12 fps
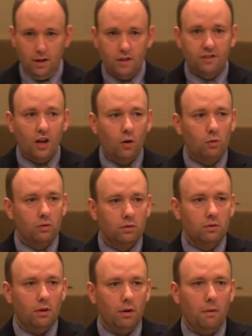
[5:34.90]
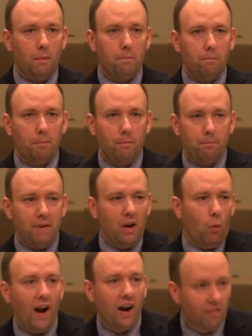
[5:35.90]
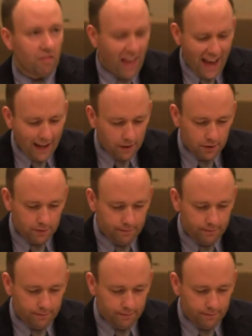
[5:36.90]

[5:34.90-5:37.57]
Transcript: So be aware of that.